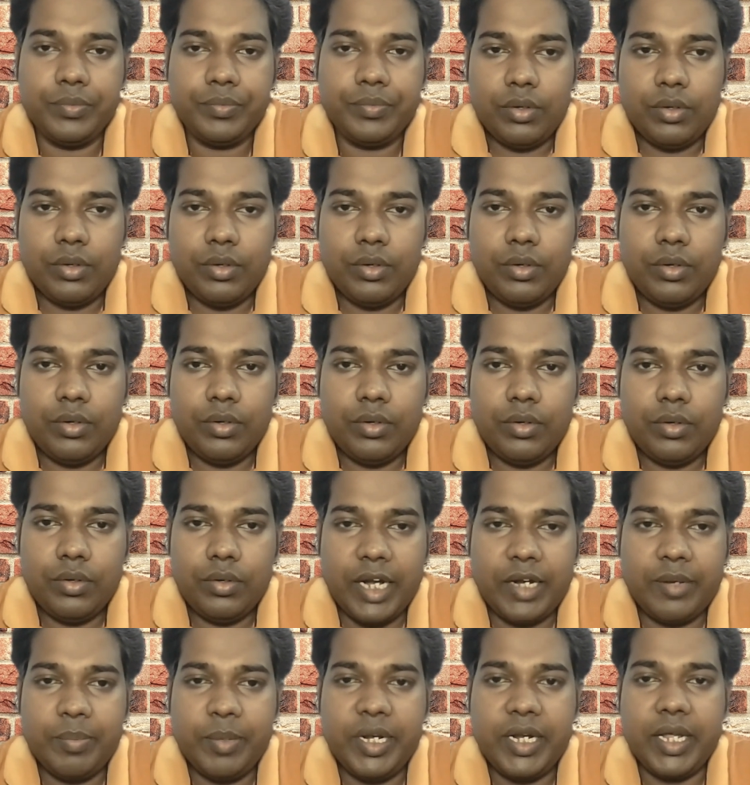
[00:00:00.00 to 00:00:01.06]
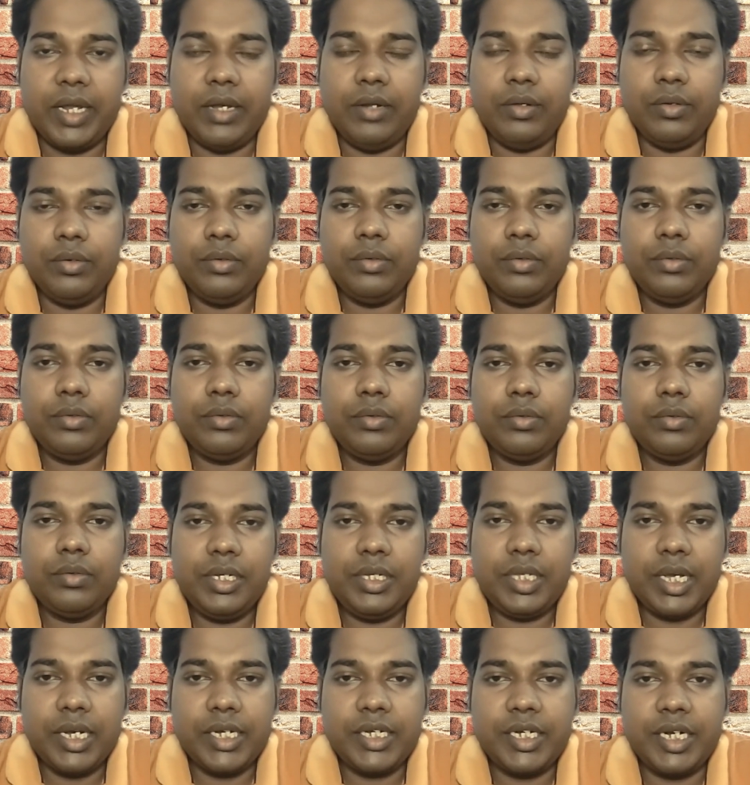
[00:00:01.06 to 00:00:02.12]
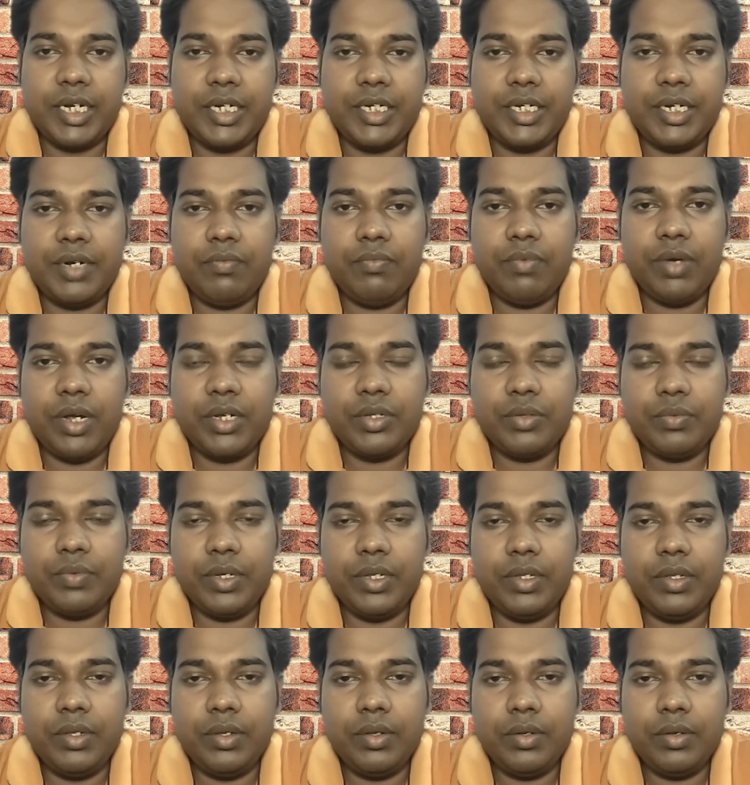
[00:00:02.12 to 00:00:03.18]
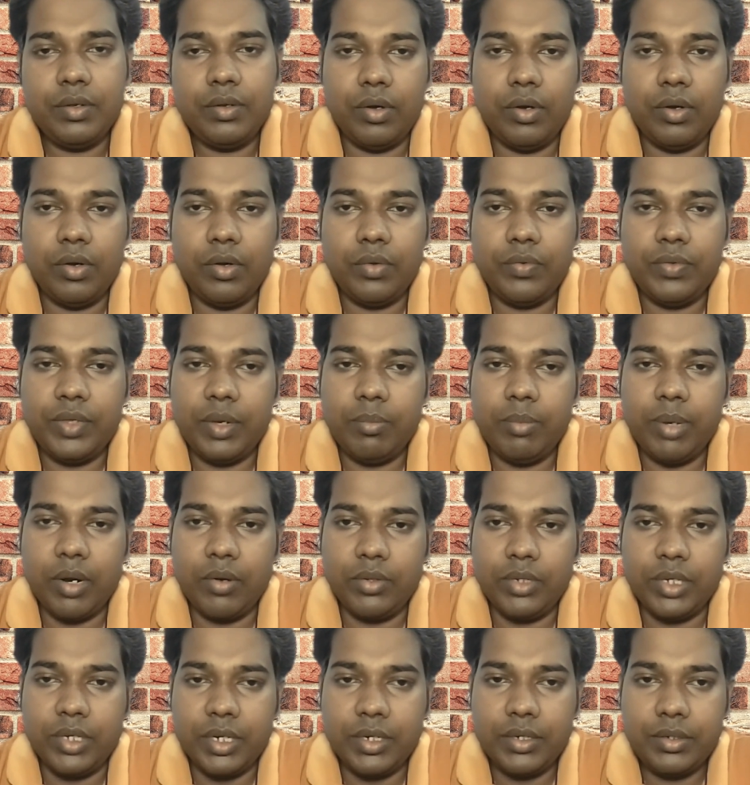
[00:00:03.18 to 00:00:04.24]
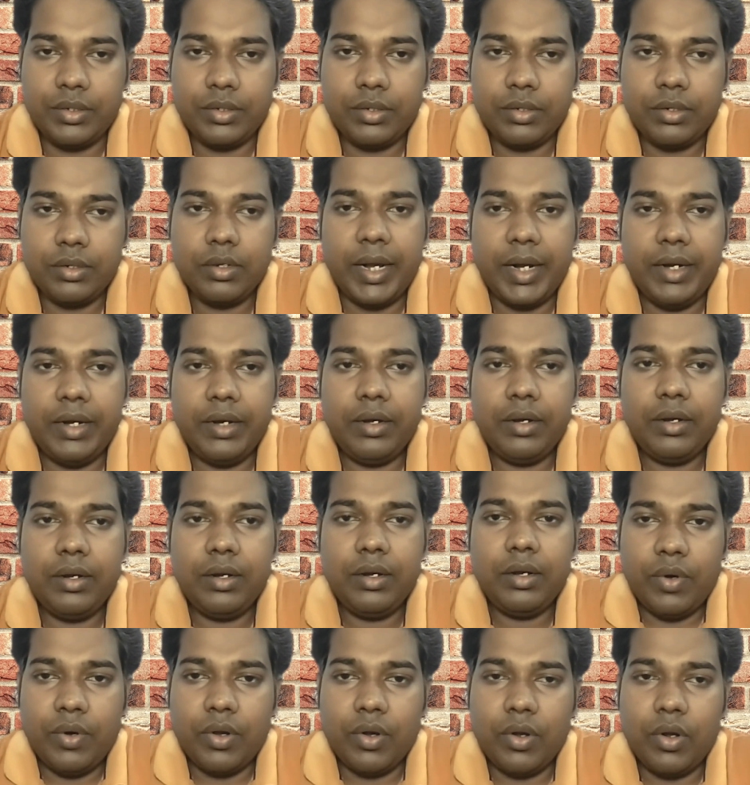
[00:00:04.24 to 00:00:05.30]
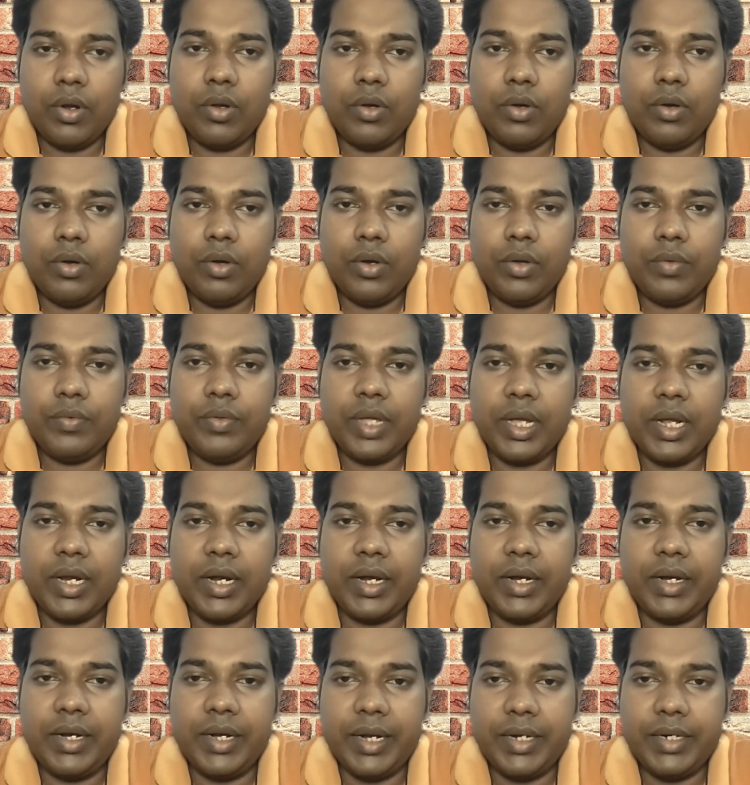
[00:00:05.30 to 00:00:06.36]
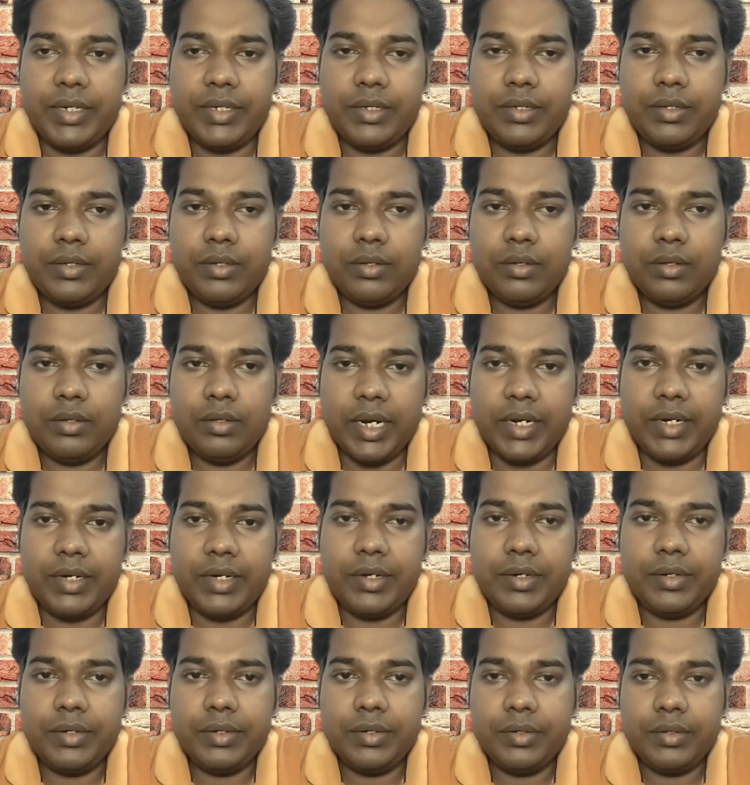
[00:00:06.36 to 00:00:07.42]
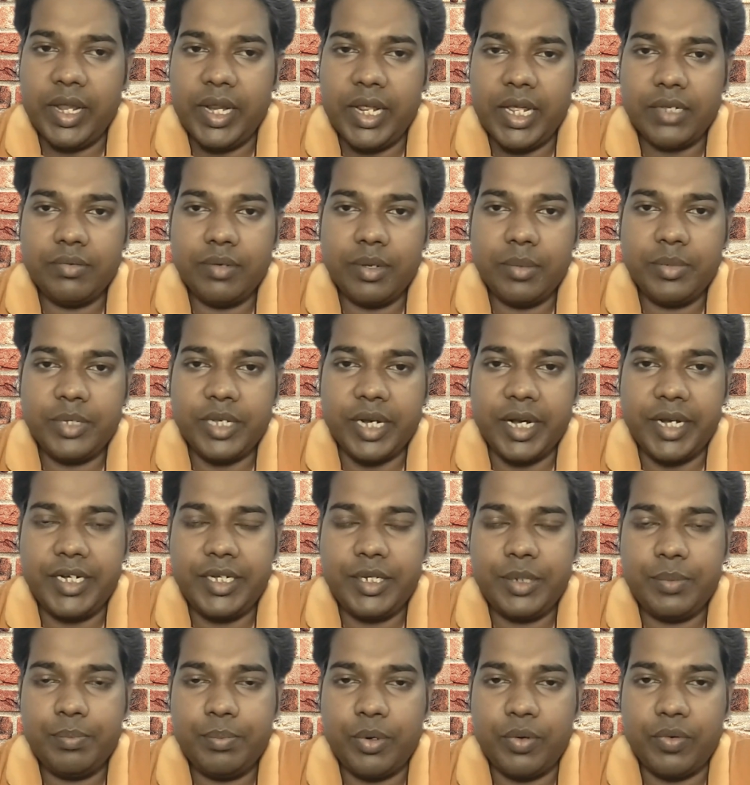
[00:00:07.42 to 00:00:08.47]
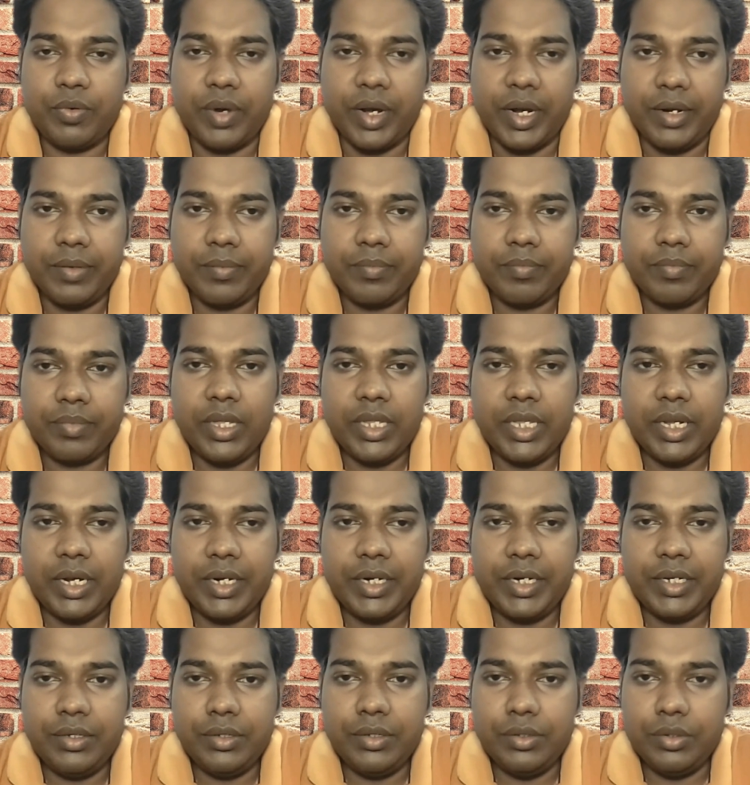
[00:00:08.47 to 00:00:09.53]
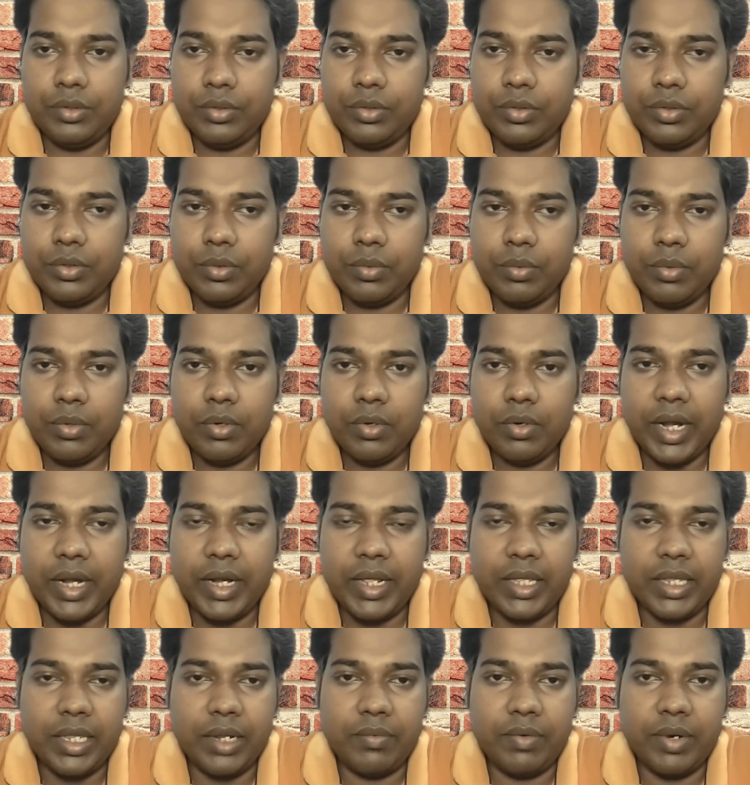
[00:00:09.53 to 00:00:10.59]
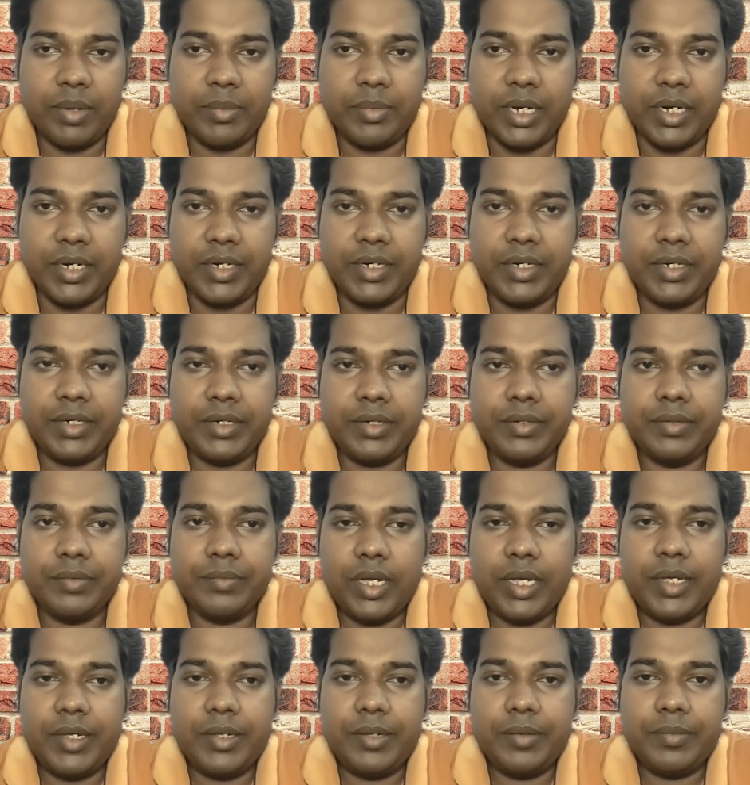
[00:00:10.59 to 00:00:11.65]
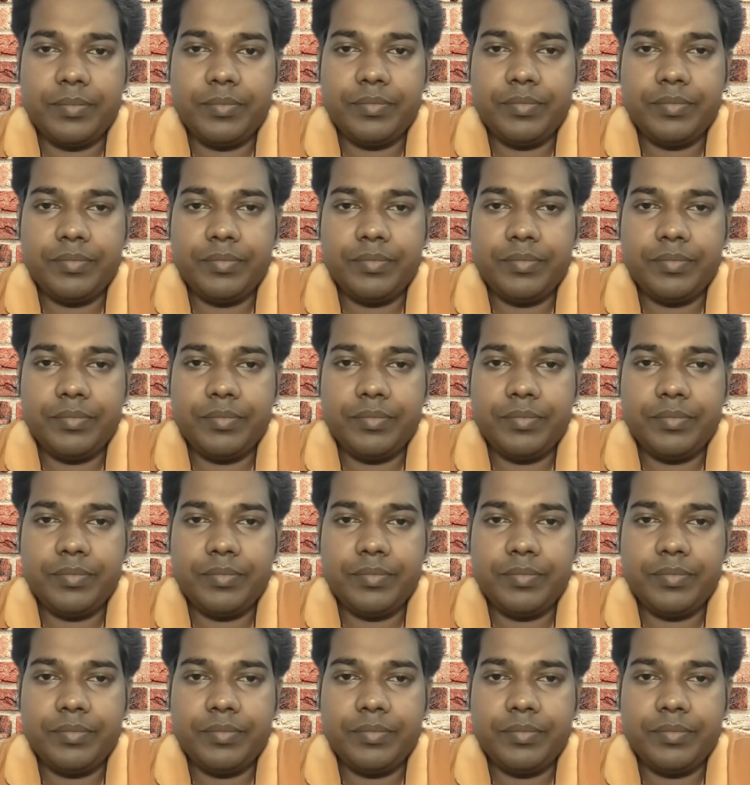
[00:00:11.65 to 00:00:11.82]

So let me tell you, this extension works with all of the browsers and for all of the contents that various websites provide, whether it is YouTube or any other website. Okay,